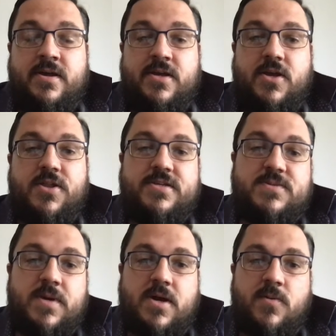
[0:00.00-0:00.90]
this
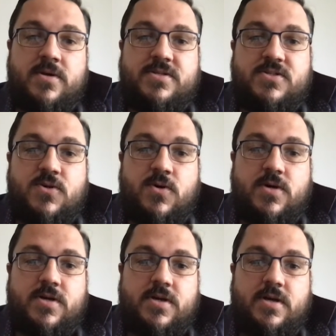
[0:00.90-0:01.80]
week I wanted to talk
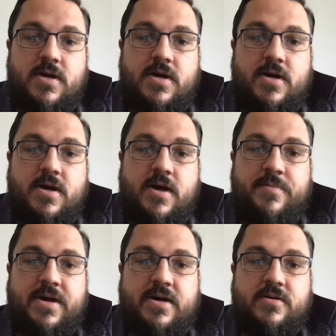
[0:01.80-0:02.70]

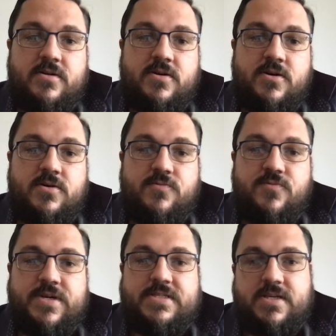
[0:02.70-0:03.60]
about God
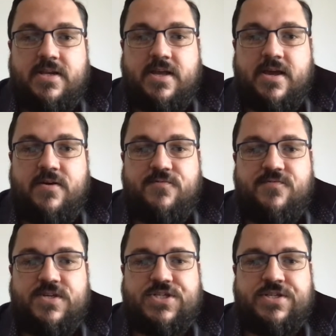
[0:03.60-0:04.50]
resetting our
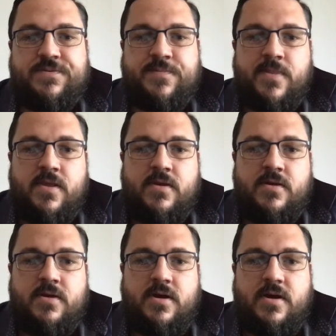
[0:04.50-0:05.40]
vision.
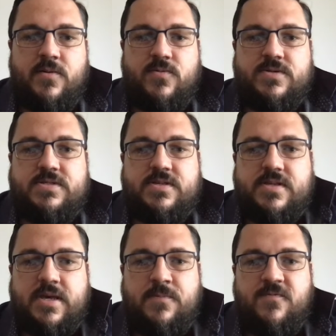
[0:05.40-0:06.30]
It was the
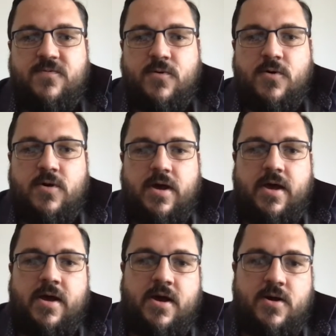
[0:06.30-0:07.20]
theme for
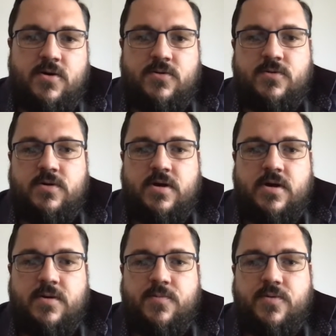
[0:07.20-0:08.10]
our
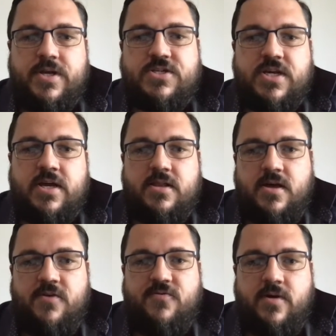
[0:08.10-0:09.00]
preaching at
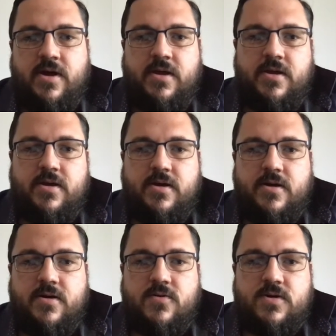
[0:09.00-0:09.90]
Lifeway
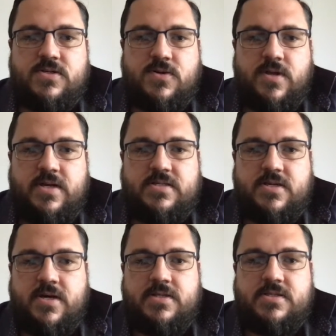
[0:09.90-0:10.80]
across all our
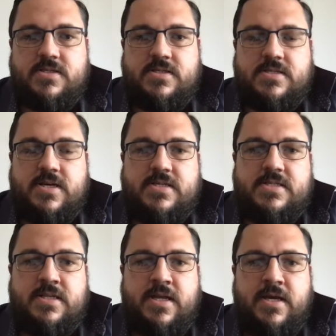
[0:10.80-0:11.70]
sites this last
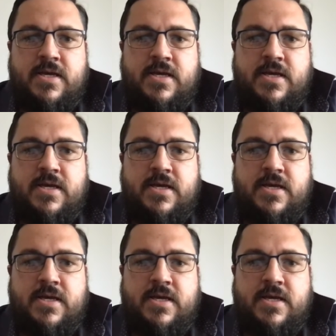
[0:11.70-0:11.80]
Sunday.